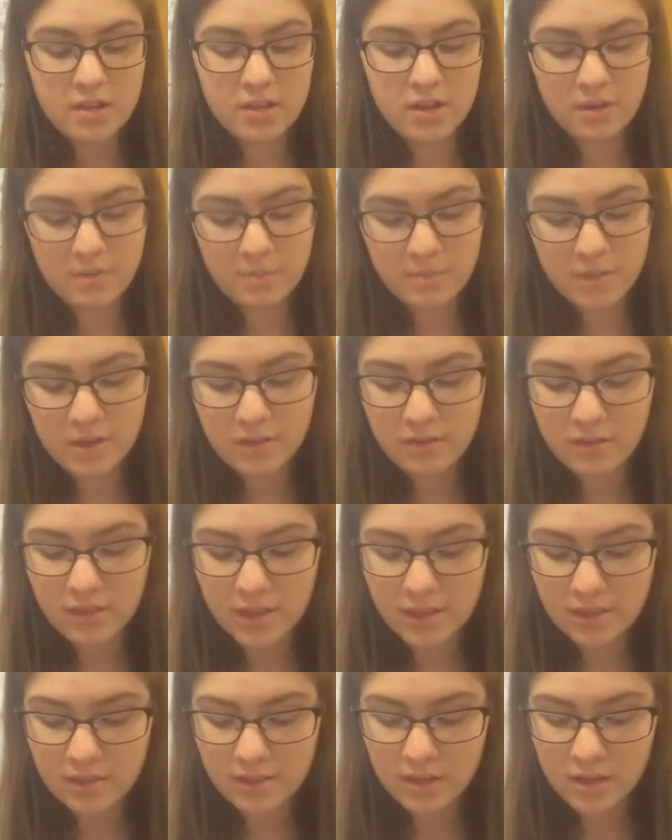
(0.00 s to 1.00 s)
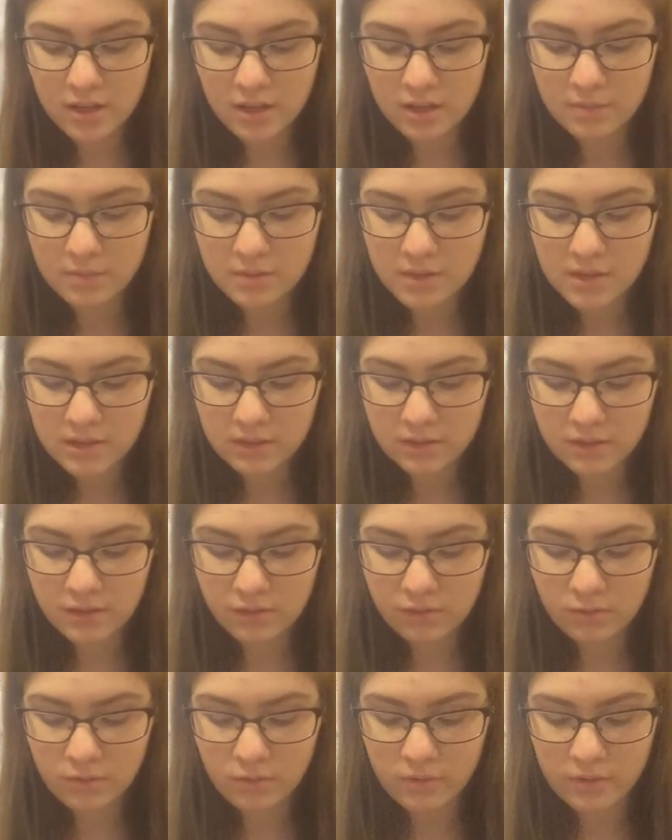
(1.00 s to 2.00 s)
The immune system
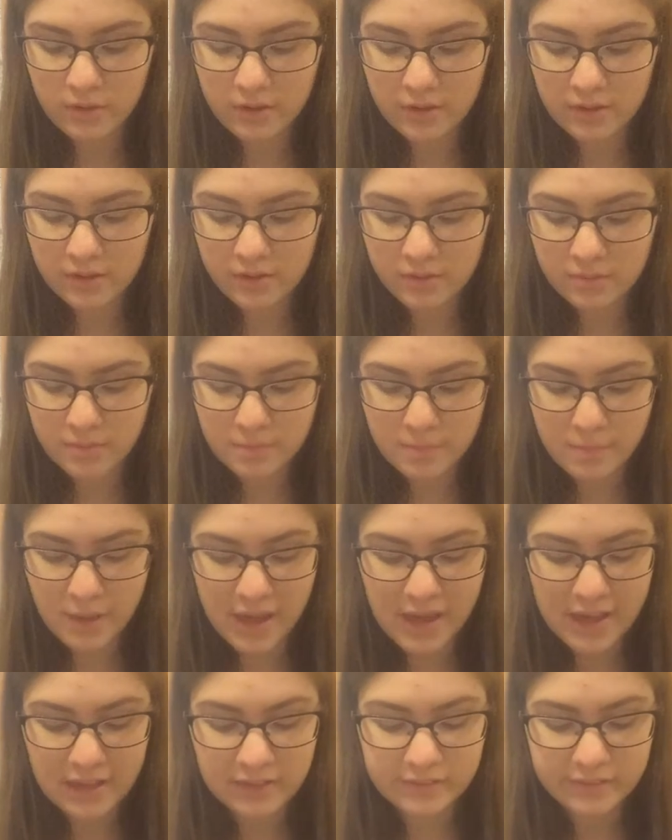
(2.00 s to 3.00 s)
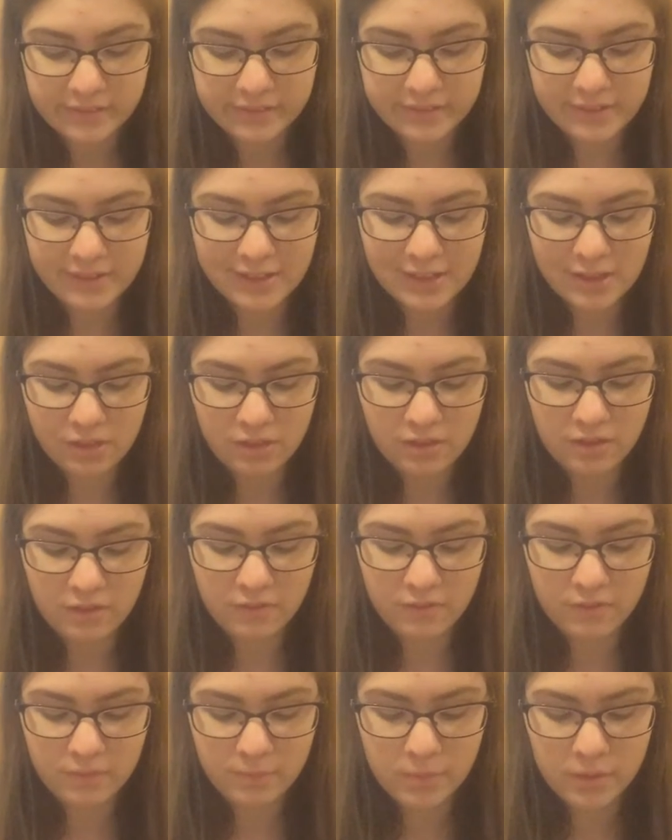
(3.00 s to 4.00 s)
destroys the myelin sheath
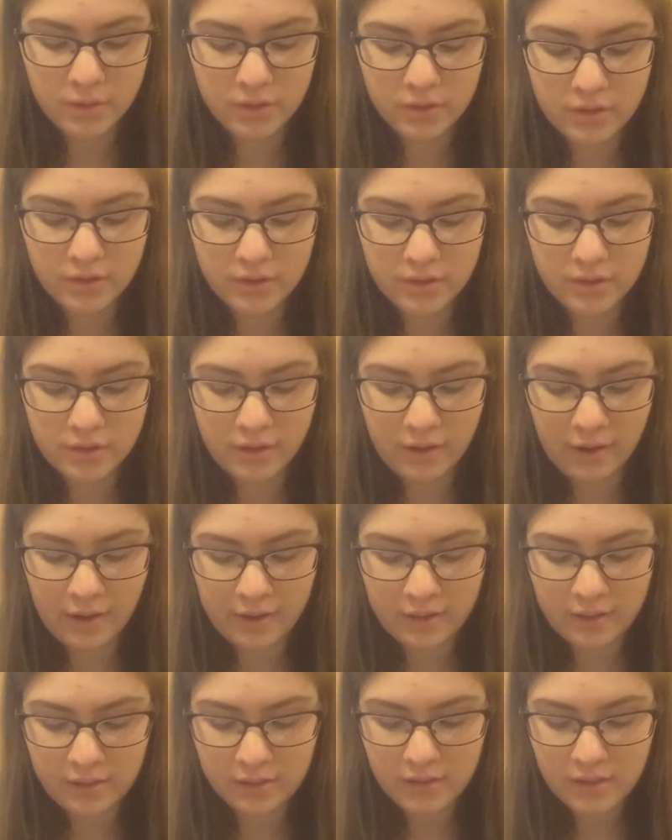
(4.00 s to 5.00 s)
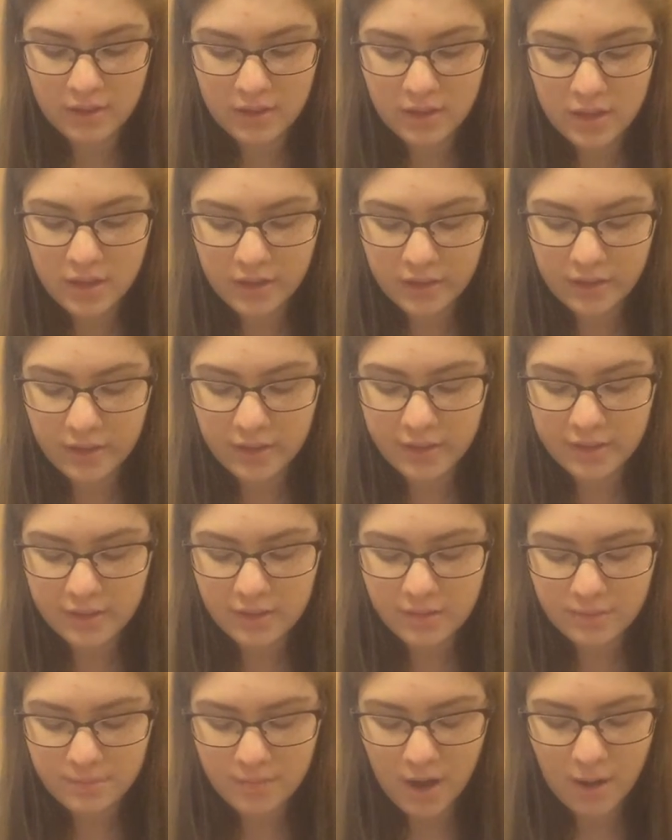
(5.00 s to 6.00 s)
of motor neurons. It
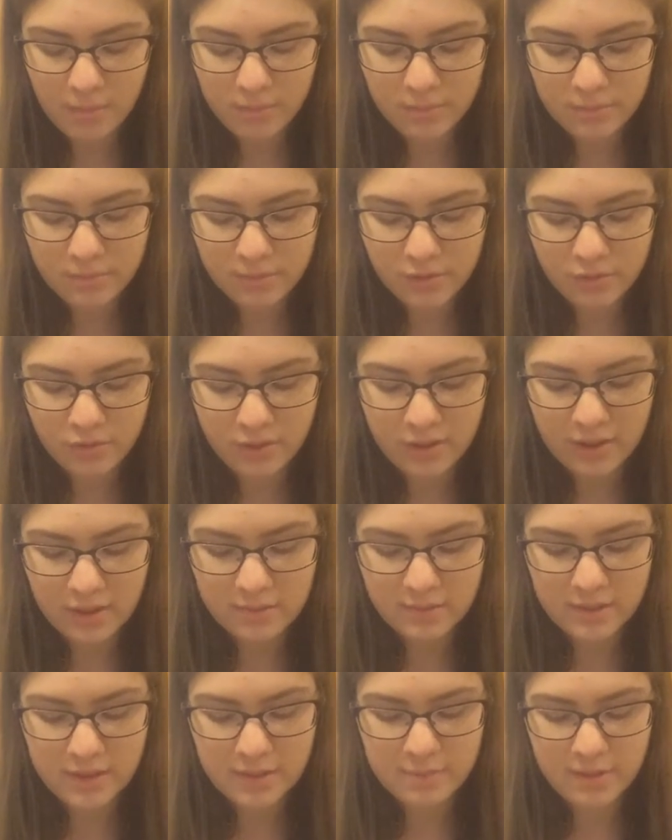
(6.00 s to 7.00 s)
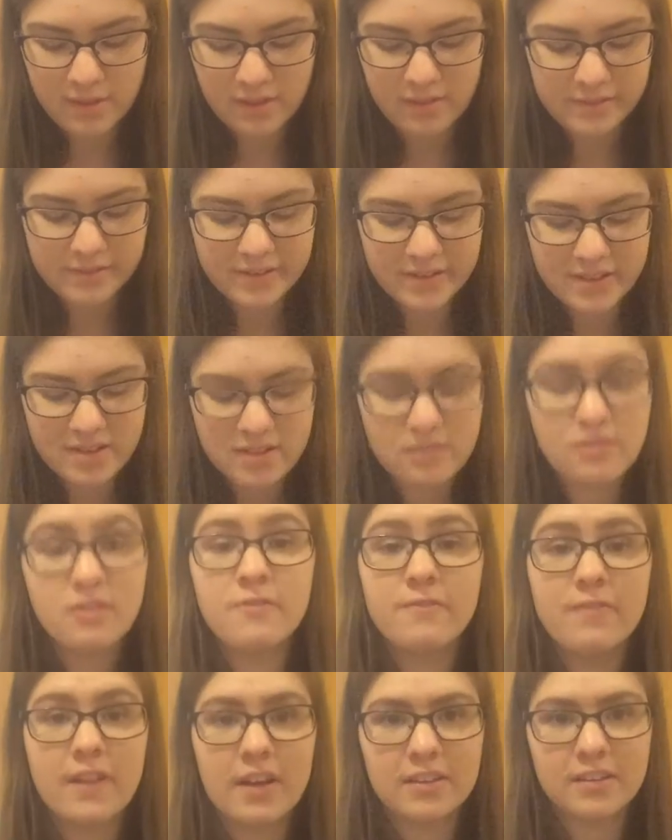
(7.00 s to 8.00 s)
causes problems transmitting messages to
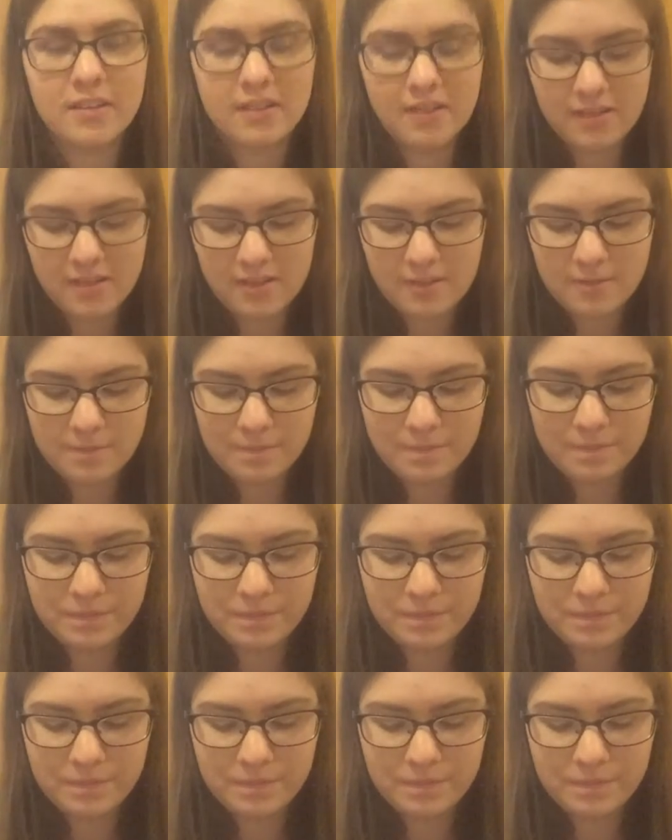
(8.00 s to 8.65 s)
effectors.